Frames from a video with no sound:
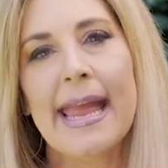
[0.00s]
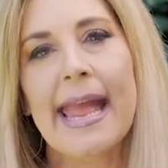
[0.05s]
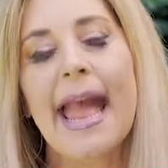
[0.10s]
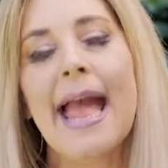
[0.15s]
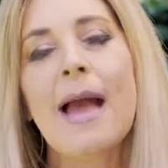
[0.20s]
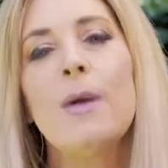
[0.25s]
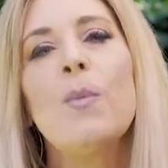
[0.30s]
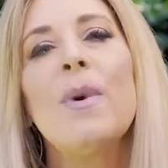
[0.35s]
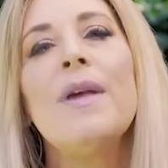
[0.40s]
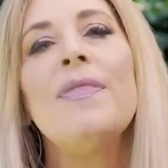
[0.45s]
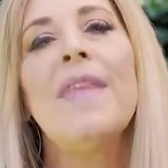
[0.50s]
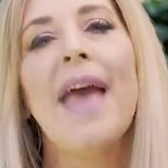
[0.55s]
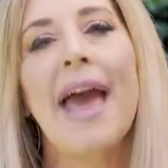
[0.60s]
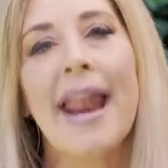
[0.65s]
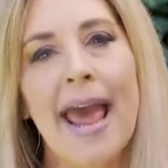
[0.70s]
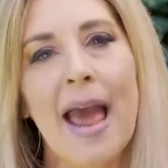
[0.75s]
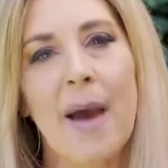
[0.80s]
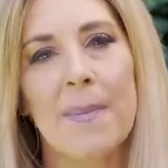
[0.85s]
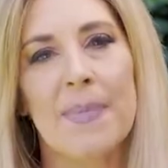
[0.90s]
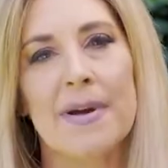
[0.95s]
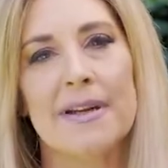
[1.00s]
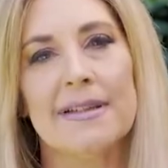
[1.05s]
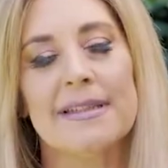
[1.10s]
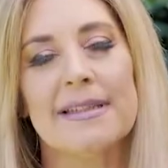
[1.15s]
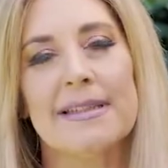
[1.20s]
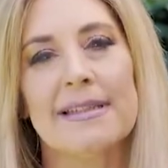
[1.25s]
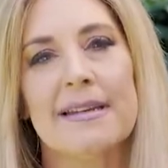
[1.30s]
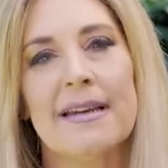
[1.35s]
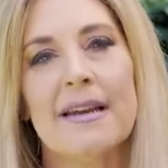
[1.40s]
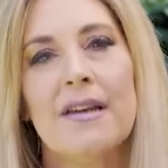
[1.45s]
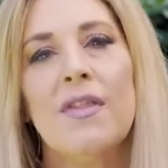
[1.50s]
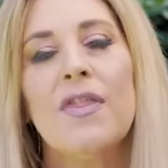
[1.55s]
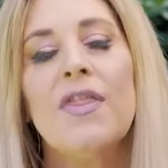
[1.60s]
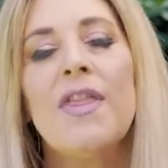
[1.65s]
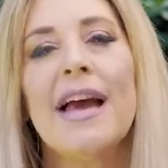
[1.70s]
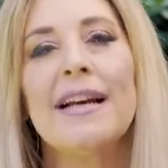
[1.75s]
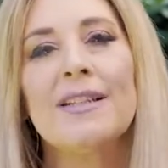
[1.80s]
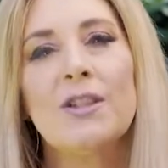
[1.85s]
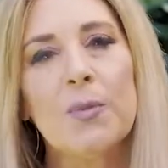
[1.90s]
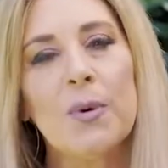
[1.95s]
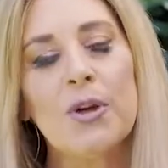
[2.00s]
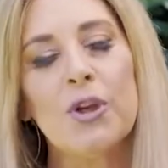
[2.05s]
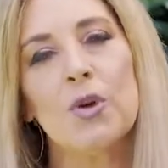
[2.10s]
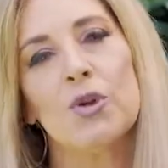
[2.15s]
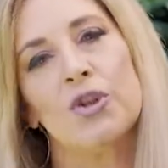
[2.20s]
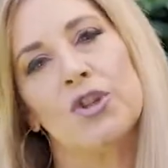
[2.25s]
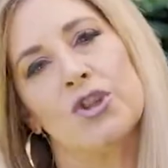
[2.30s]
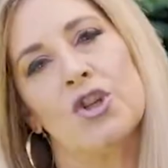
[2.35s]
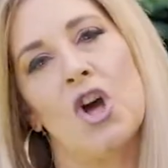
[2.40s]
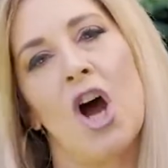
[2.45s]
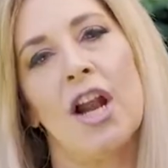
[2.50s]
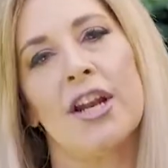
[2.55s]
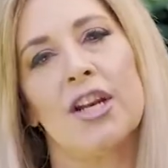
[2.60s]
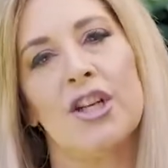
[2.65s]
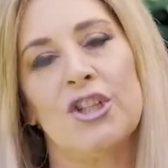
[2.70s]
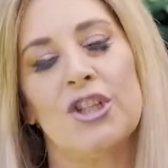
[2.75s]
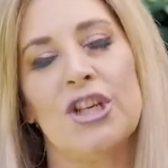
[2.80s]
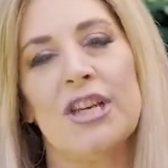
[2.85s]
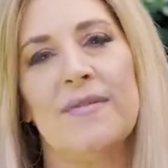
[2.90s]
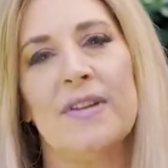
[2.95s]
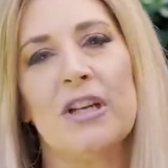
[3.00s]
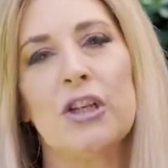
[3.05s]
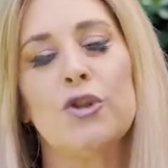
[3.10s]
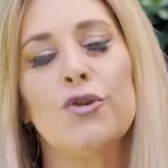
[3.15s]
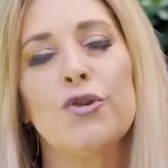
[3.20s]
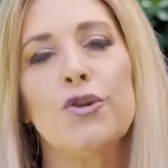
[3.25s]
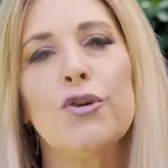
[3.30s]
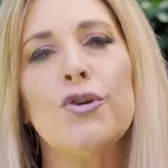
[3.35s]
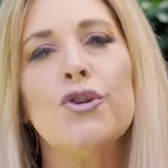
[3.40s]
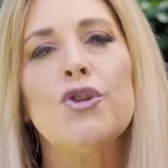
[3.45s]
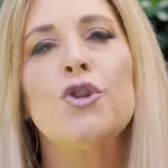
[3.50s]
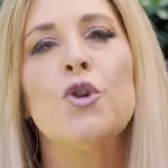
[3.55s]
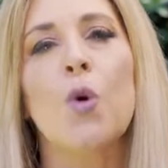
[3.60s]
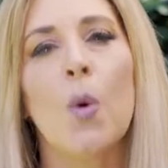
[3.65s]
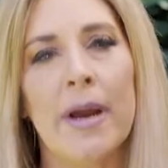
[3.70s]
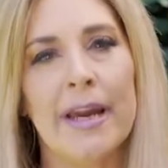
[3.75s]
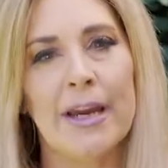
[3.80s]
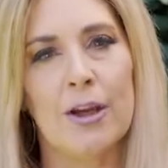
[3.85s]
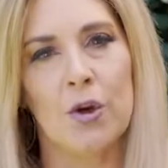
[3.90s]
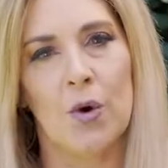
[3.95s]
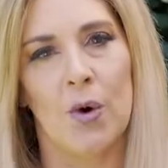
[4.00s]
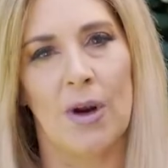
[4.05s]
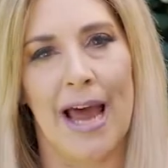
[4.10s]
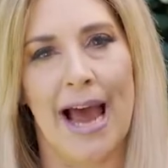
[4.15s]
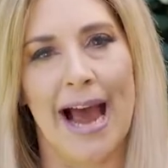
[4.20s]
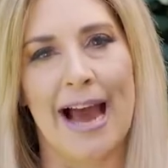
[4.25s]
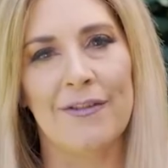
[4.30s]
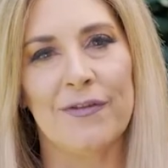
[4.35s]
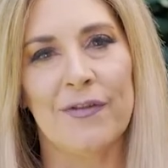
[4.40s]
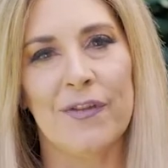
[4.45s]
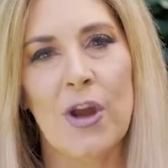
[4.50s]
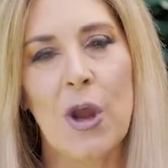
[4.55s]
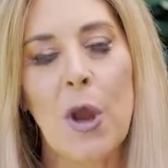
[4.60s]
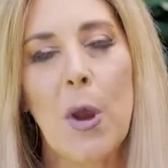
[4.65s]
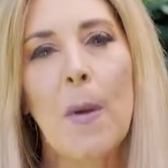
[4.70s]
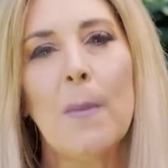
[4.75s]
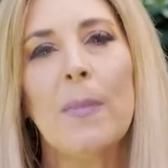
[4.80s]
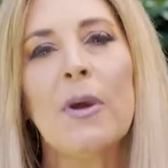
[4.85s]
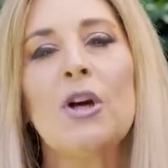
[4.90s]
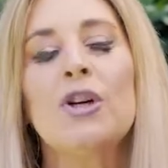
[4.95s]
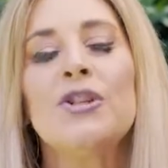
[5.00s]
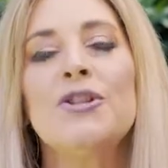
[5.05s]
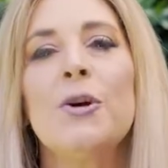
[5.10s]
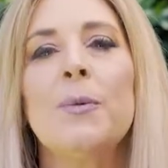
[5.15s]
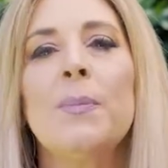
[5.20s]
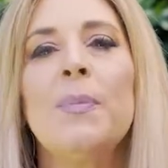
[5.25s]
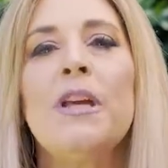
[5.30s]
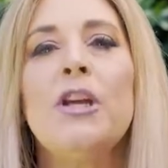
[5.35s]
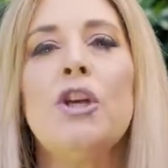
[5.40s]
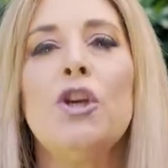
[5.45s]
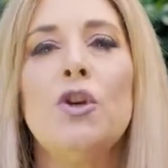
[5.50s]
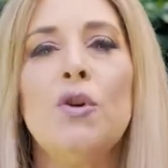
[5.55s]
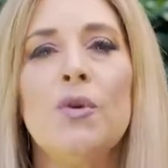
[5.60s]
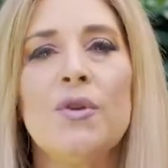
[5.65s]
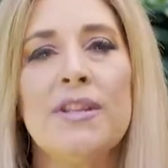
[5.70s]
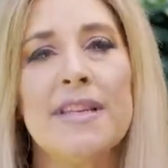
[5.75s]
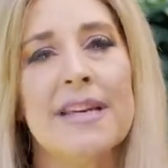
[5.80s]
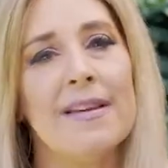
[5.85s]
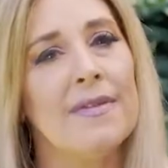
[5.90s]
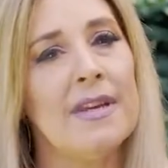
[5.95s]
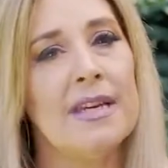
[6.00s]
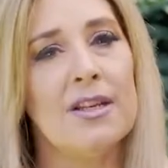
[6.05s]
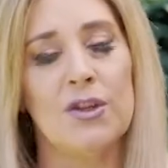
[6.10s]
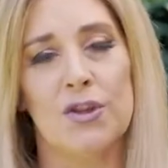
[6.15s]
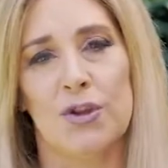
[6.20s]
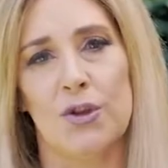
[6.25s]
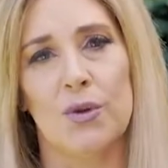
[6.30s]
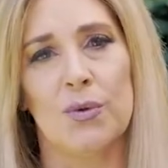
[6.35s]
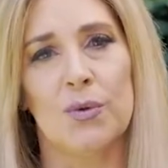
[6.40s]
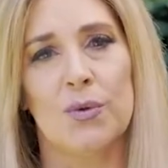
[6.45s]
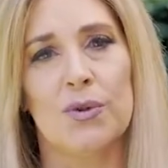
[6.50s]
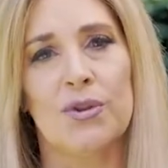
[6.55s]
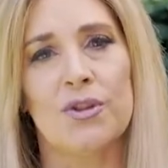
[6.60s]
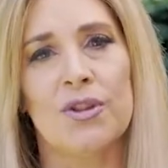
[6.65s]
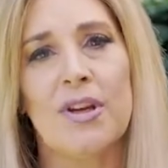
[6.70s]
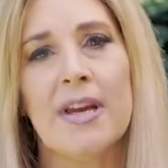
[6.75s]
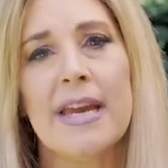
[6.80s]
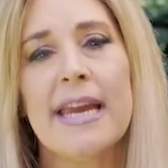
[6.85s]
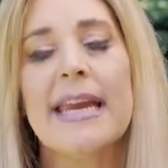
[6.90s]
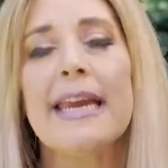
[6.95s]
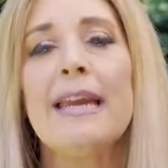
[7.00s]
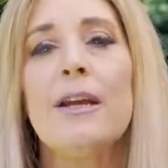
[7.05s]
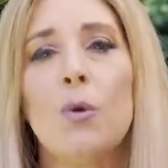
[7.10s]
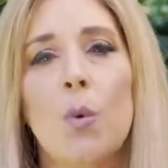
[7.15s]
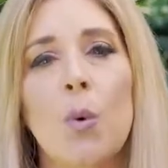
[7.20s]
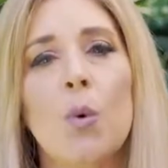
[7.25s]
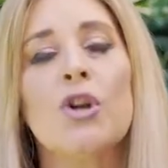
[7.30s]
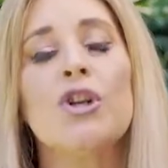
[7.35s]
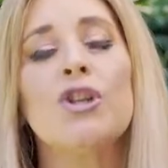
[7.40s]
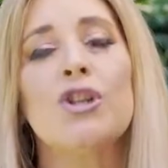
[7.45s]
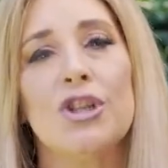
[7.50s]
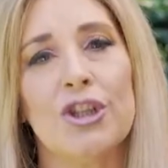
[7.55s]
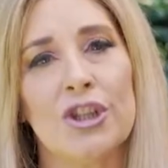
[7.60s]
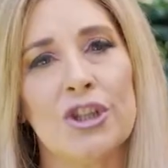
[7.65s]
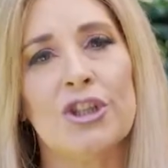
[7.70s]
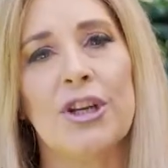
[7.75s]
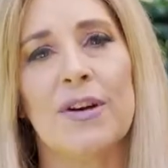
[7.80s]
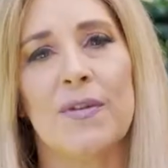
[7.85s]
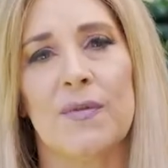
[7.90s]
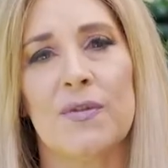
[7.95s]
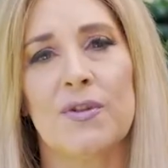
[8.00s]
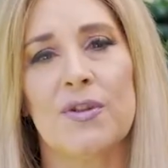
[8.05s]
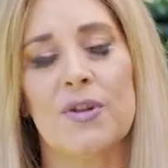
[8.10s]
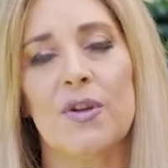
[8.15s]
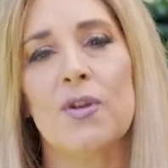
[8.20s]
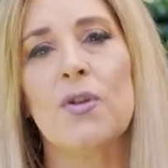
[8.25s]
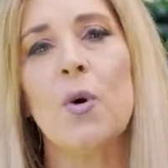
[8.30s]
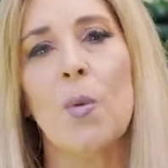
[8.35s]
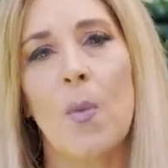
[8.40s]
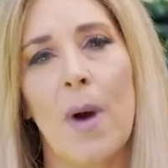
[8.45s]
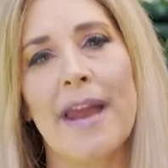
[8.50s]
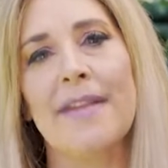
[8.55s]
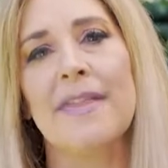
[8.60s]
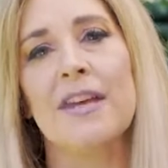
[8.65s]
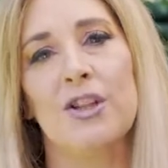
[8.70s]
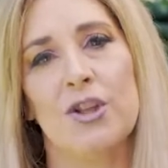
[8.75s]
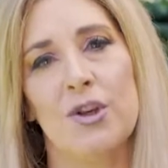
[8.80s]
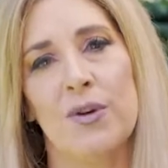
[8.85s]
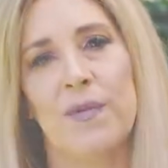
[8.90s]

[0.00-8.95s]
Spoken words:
And when that happens, that's when you'll start achieving true joy in your life, because you'll be using these tools in order to shift the way that you